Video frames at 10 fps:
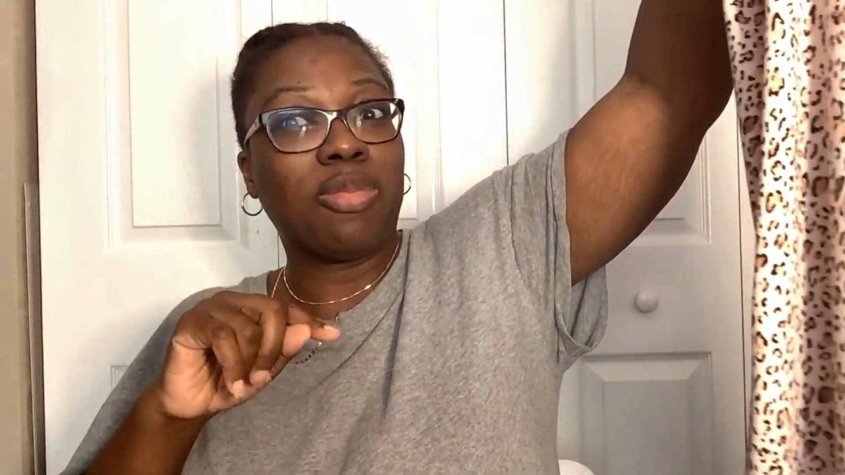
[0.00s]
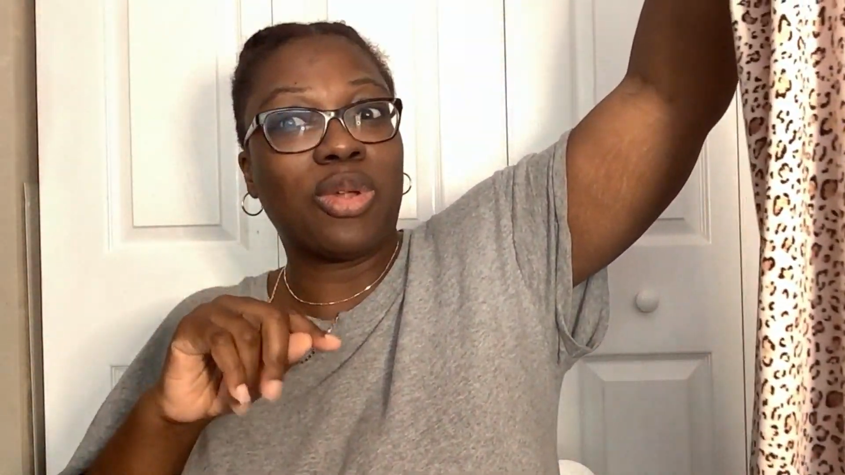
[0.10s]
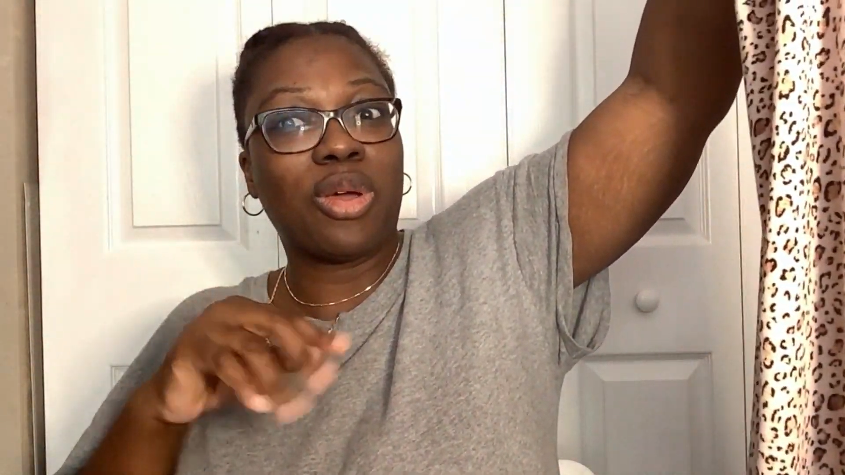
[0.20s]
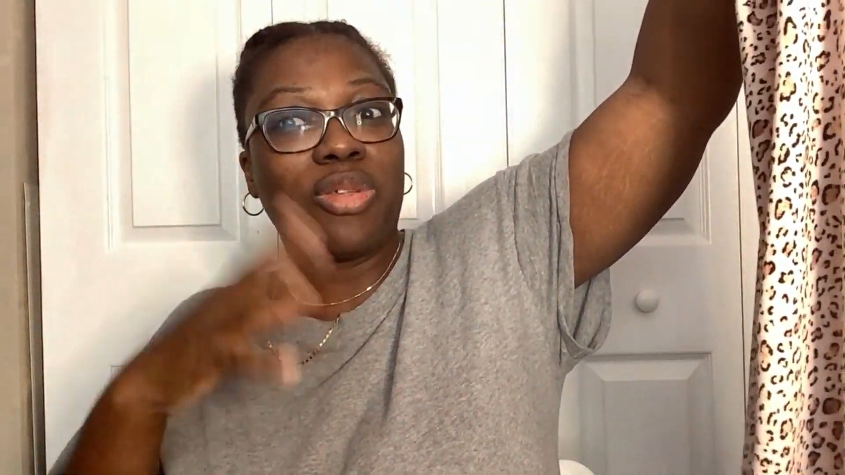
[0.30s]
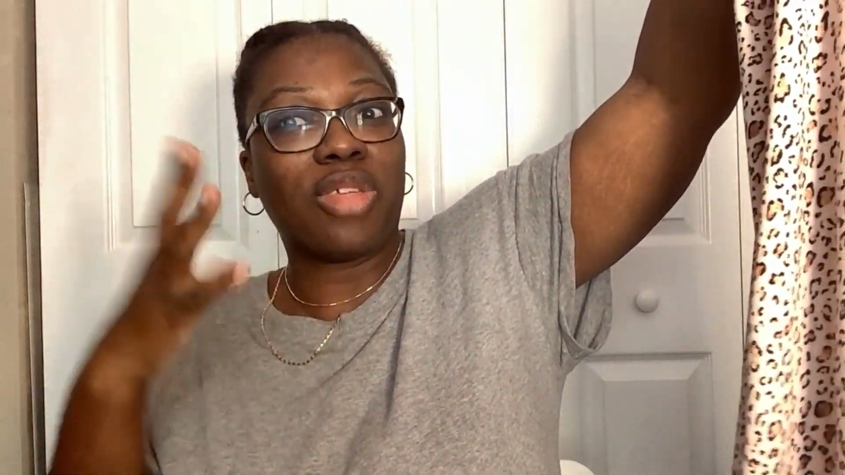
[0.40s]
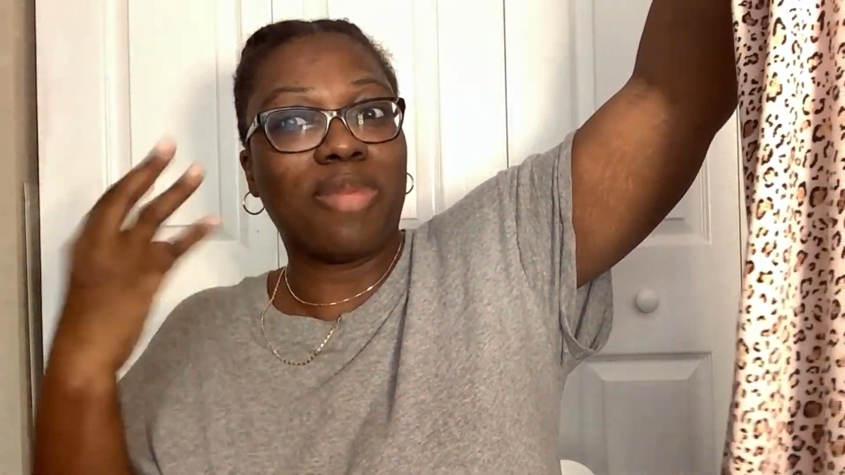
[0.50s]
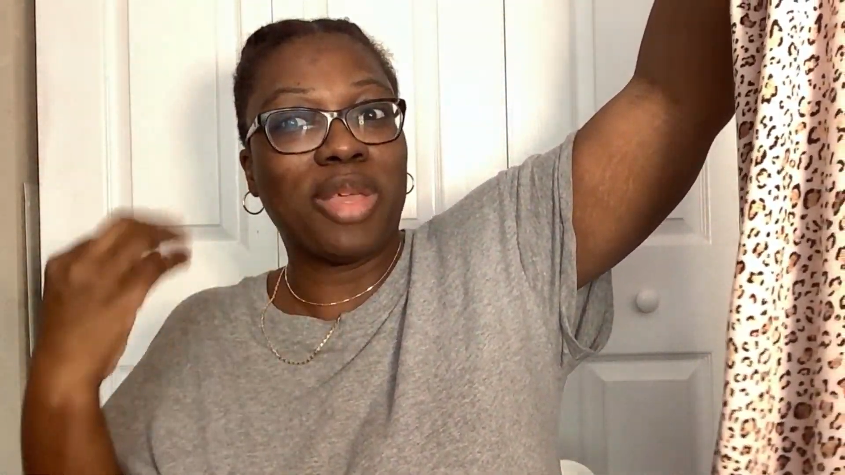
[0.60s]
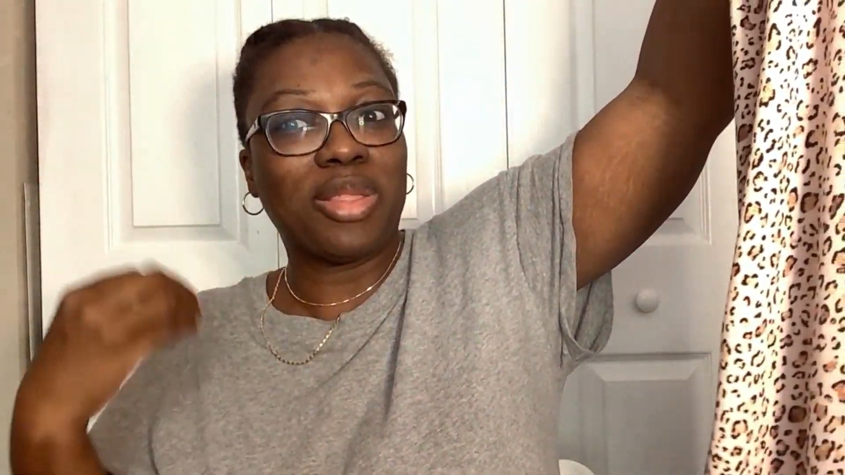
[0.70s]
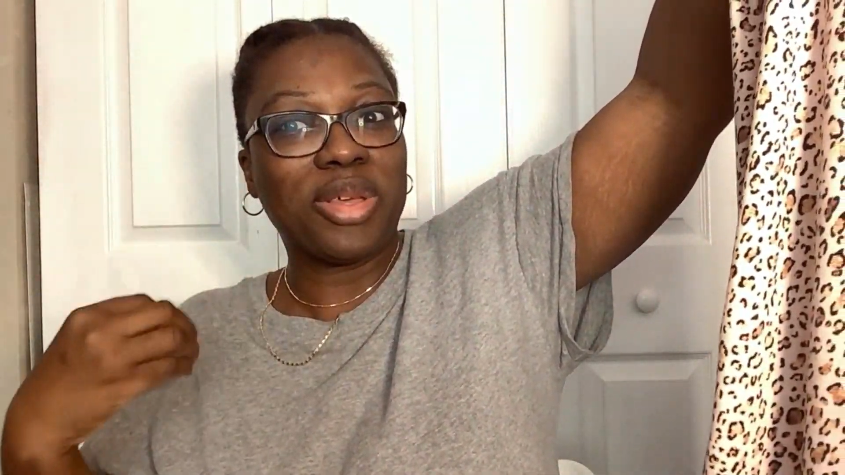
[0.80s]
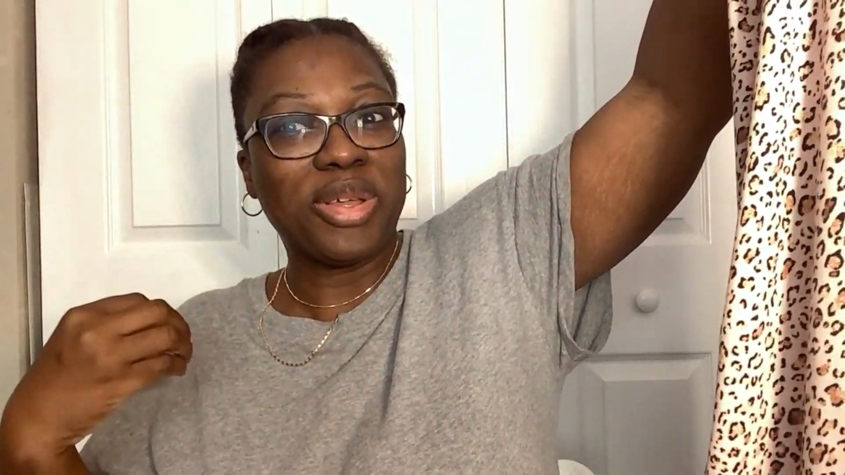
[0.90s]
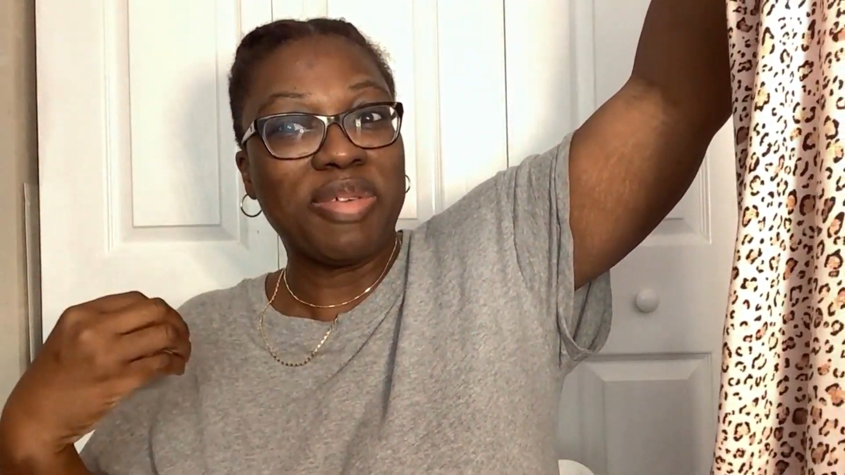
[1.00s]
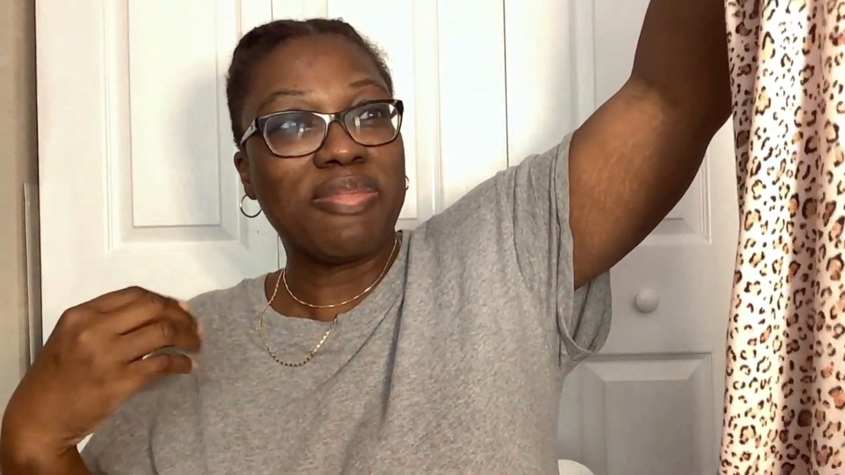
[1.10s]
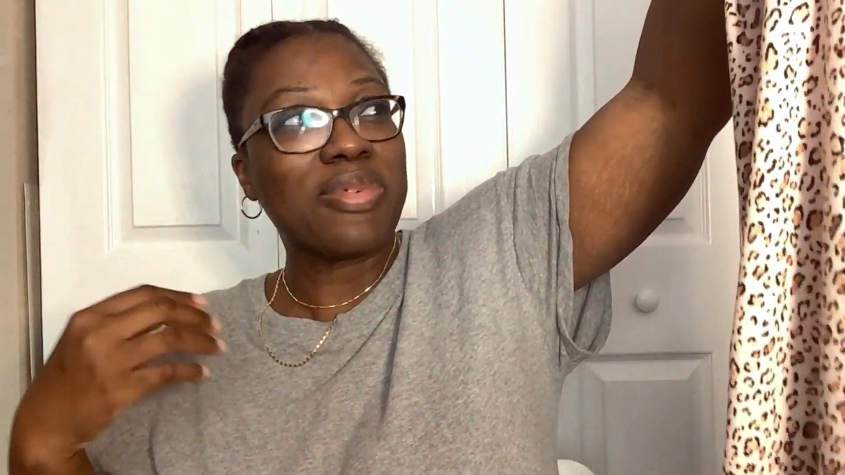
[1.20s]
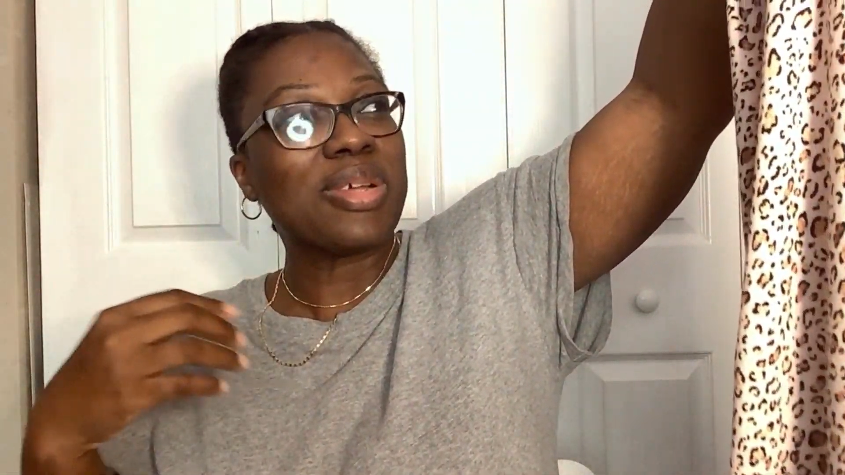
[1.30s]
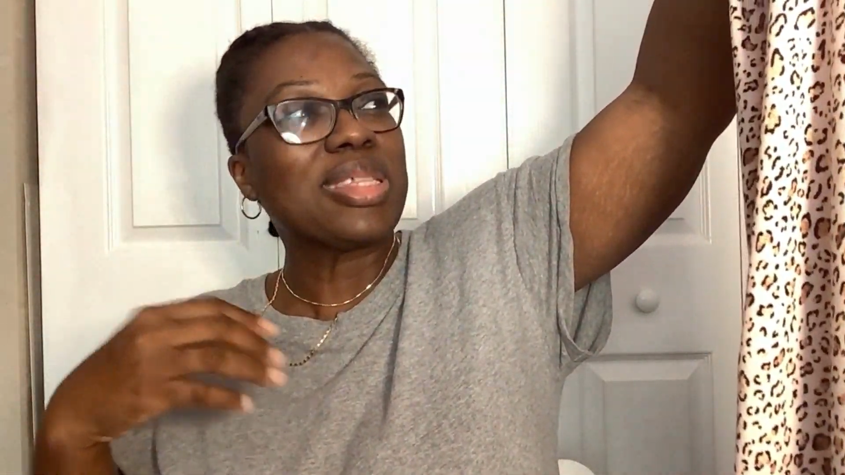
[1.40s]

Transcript: daughter that I made the hoodie for.